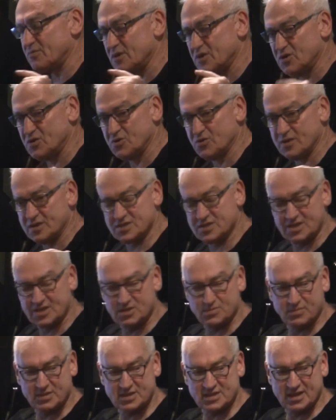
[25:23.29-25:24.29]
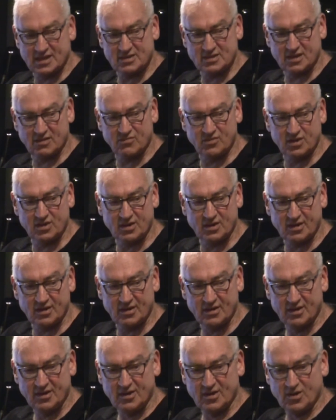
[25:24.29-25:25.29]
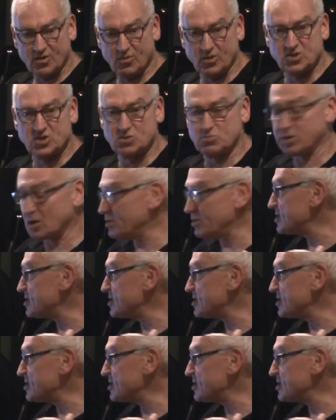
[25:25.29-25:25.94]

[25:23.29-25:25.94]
grew at 6% every year, which is what we